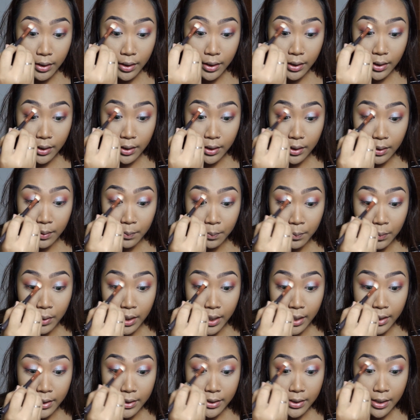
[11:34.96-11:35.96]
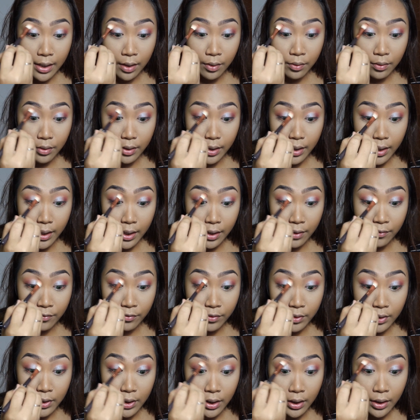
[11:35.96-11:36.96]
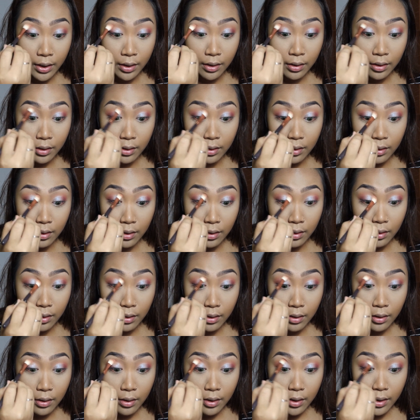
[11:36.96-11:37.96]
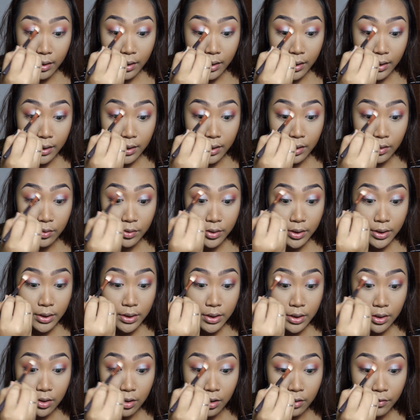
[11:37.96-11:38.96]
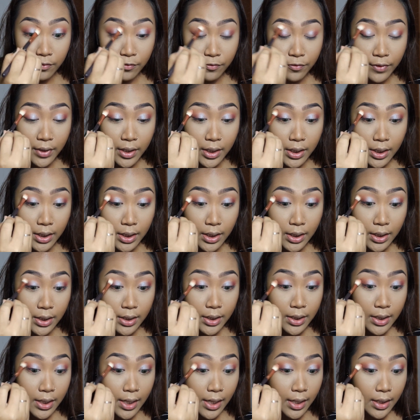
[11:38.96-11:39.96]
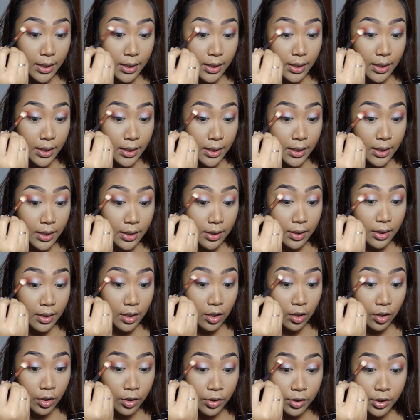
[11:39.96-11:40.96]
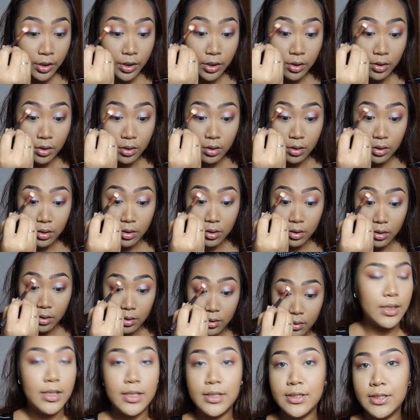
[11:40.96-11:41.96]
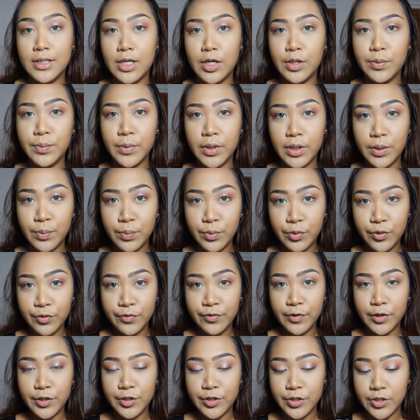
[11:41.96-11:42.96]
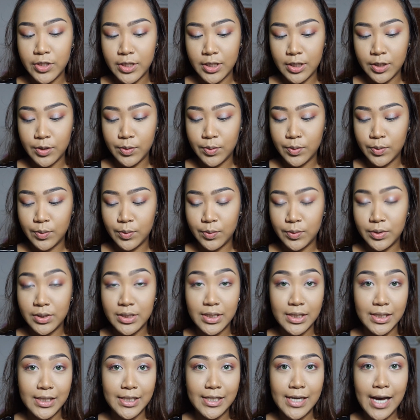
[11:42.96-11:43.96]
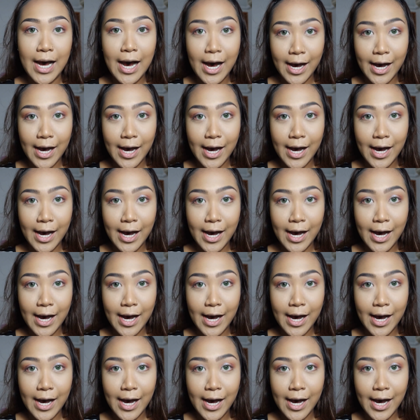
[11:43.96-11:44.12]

And blend out everything, including the confetti in the inner corner. Now I'm gonna move on to the